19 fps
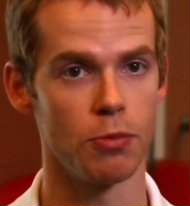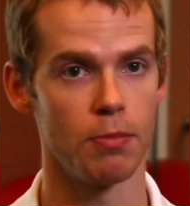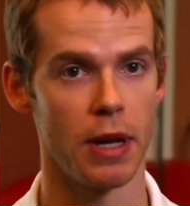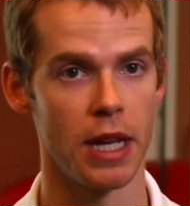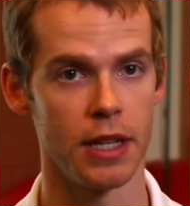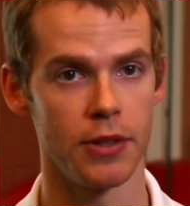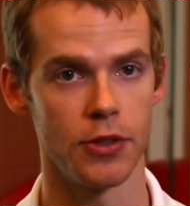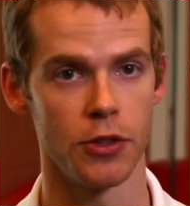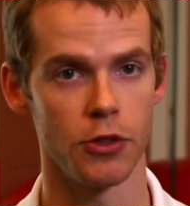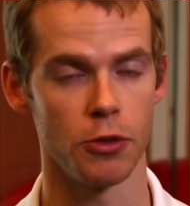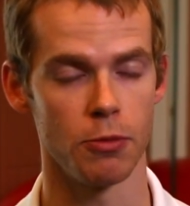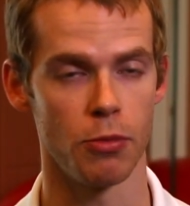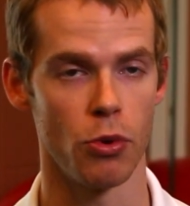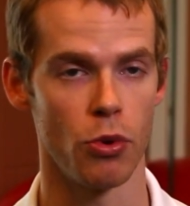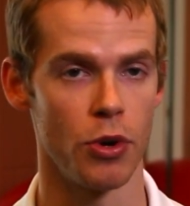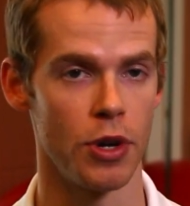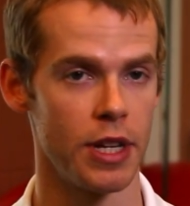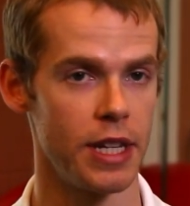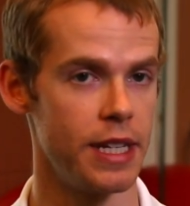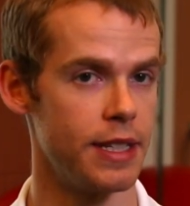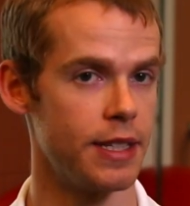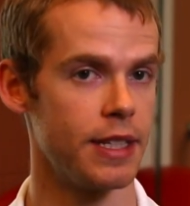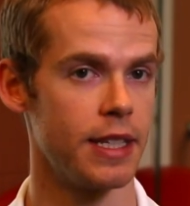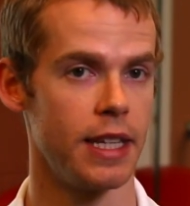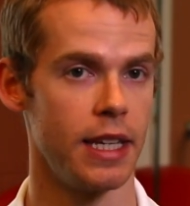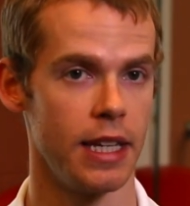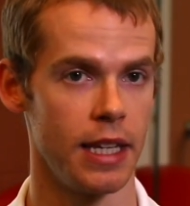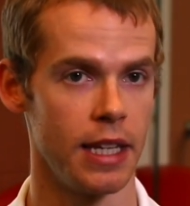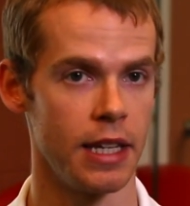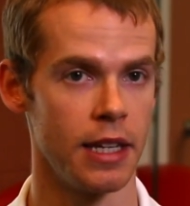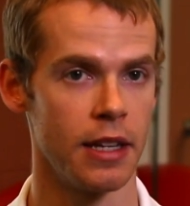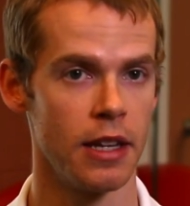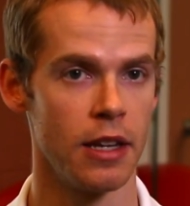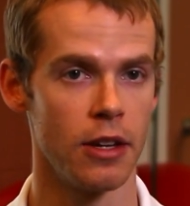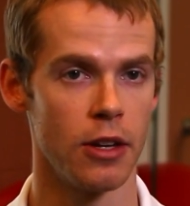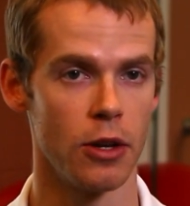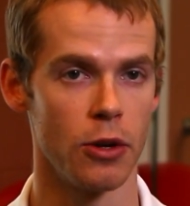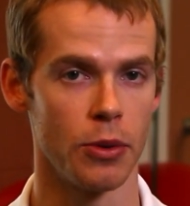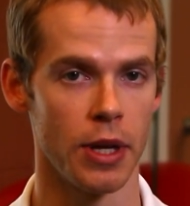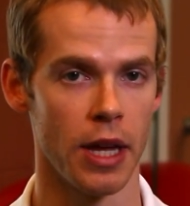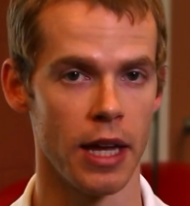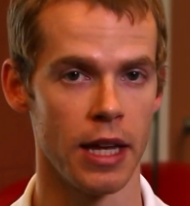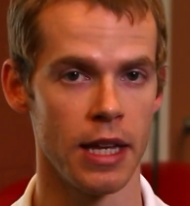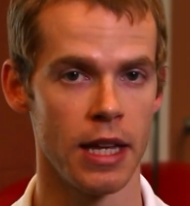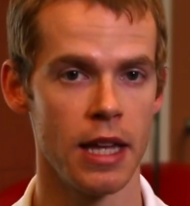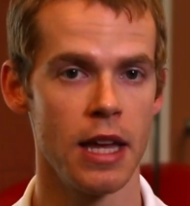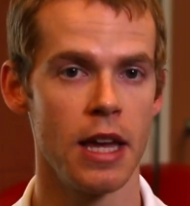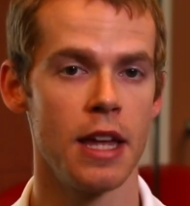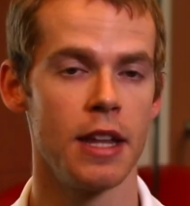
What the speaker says: your base of support is key, okay?